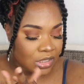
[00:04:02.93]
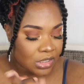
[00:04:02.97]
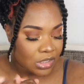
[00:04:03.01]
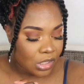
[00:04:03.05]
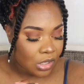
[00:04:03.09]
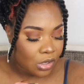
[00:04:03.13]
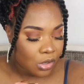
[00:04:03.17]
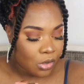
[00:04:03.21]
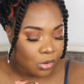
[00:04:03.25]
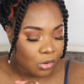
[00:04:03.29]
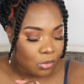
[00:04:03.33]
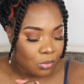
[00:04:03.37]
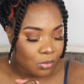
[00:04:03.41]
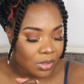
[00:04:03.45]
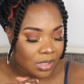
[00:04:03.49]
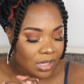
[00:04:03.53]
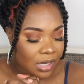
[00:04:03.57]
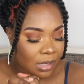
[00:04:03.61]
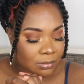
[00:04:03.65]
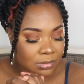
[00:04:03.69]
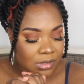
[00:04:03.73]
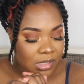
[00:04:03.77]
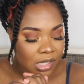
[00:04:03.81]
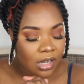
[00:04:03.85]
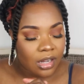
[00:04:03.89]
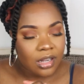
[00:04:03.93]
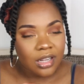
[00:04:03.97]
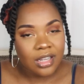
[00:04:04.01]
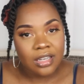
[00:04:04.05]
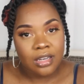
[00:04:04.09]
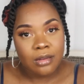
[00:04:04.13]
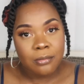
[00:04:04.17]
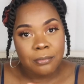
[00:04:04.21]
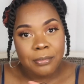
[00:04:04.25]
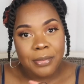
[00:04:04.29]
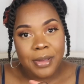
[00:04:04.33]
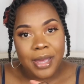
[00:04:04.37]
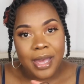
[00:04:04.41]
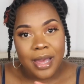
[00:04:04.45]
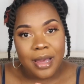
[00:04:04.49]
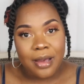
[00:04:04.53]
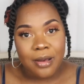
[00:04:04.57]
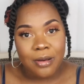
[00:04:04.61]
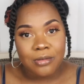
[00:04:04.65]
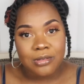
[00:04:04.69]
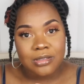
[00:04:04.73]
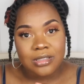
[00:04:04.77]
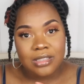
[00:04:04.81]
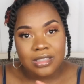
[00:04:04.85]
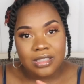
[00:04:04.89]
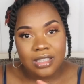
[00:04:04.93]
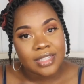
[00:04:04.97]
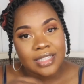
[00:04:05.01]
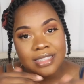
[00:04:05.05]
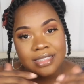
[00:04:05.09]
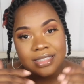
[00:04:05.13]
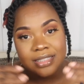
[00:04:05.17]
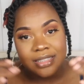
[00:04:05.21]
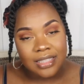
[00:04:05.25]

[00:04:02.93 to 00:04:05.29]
So when I'm talking about the